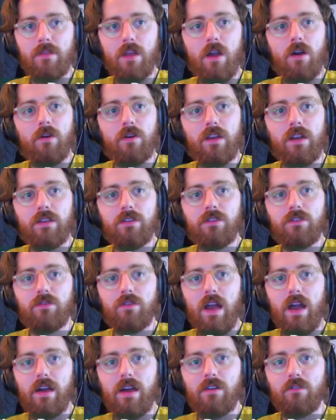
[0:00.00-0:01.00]
can I do
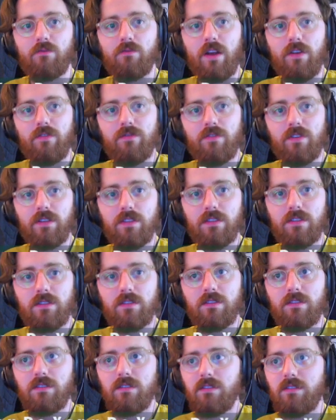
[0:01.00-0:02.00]
add a reference?
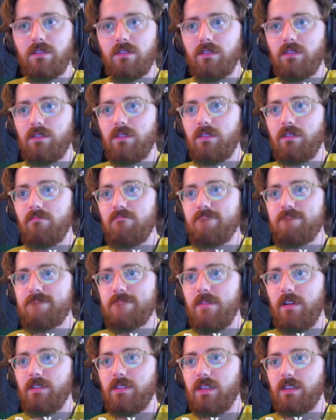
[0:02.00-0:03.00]

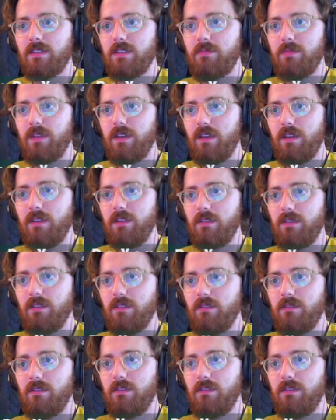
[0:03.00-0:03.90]
Is that something I can do?